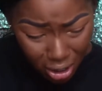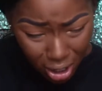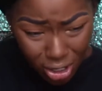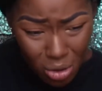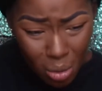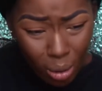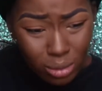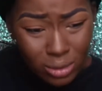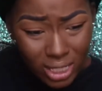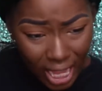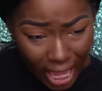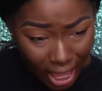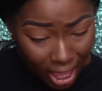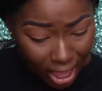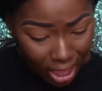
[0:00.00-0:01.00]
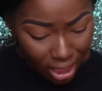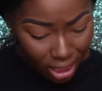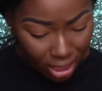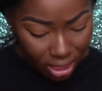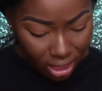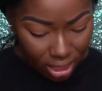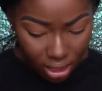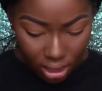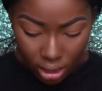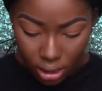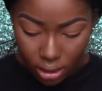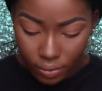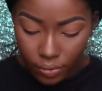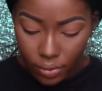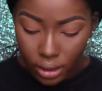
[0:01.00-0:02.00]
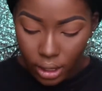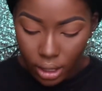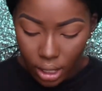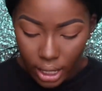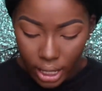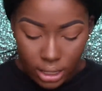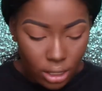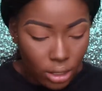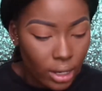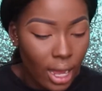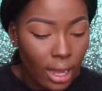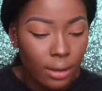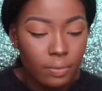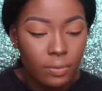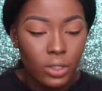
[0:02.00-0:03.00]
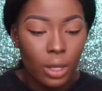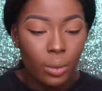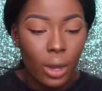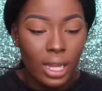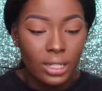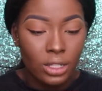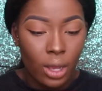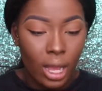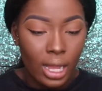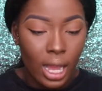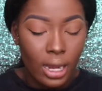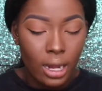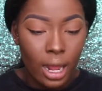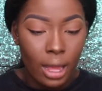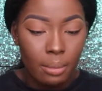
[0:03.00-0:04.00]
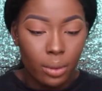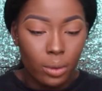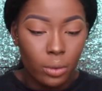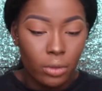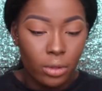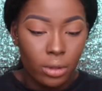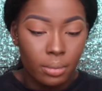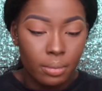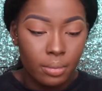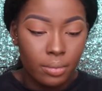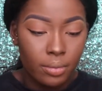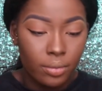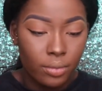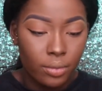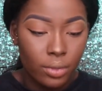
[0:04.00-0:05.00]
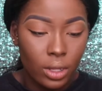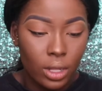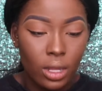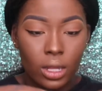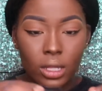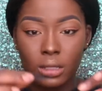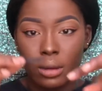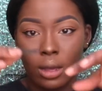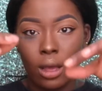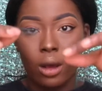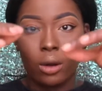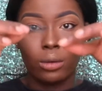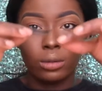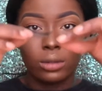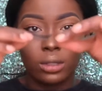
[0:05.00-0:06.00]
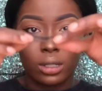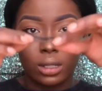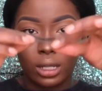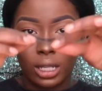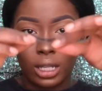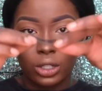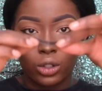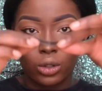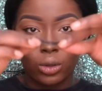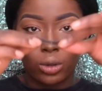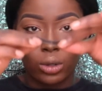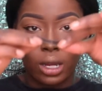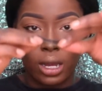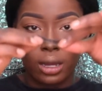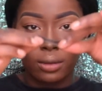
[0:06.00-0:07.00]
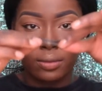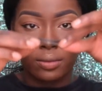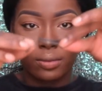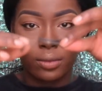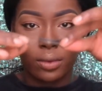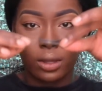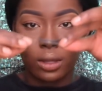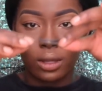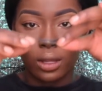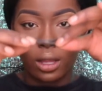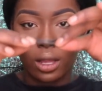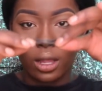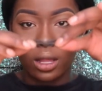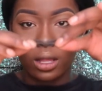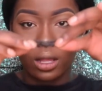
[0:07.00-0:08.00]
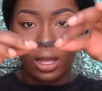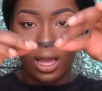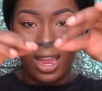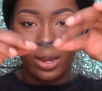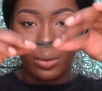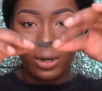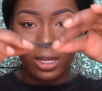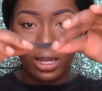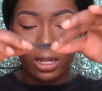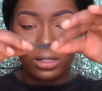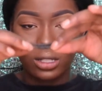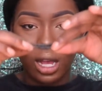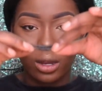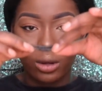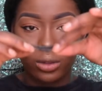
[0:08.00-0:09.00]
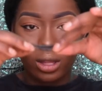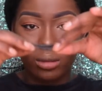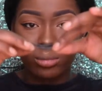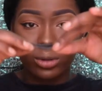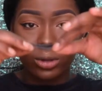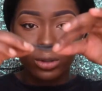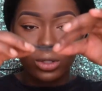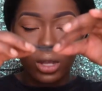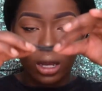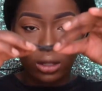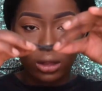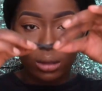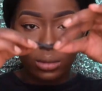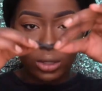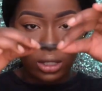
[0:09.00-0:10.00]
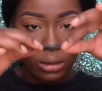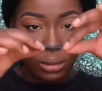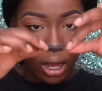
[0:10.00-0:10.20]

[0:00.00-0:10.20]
gun, you won't dare. Okay, so now, so what I do, I kind of like pull them. So I hold each corner, and you want to tug on them, but not tug on them too